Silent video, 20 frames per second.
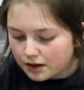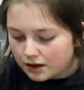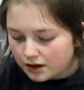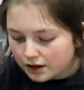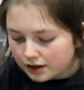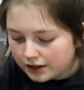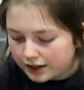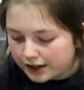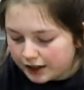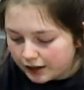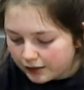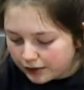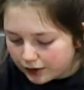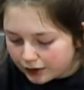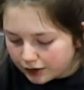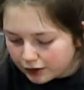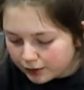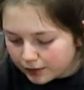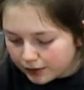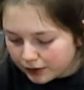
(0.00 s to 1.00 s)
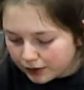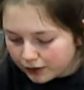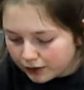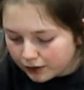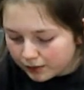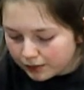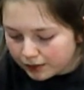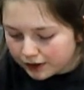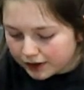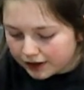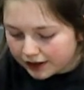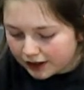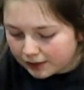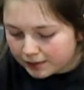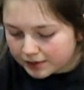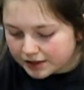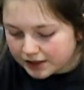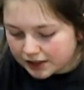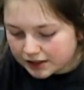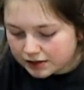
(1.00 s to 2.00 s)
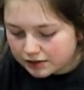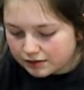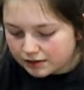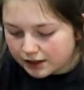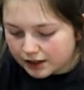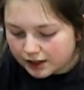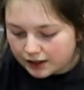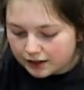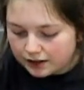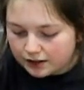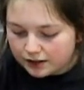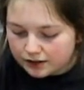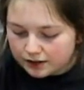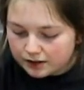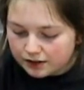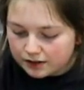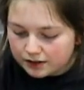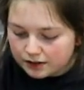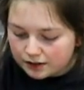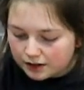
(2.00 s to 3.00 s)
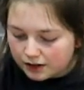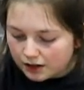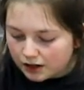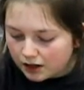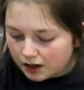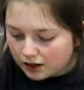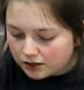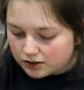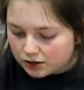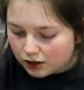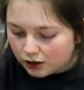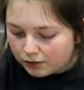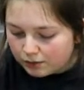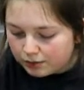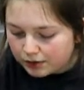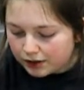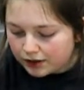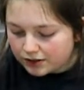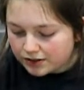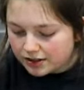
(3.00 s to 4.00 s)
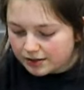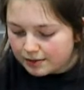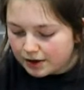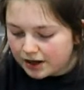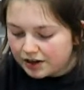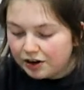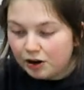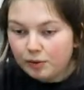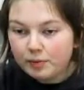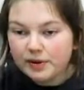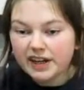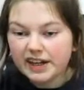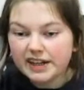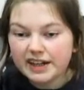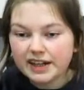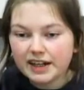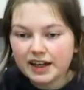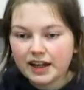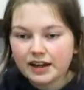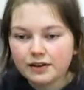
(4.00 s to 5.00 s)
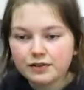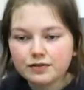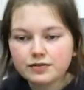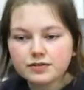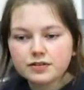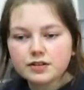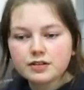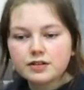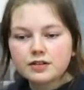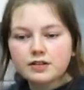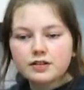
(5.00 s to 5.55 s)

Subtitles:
Okay, I'm not going to bother putting that passata in a tub because there might not be any left.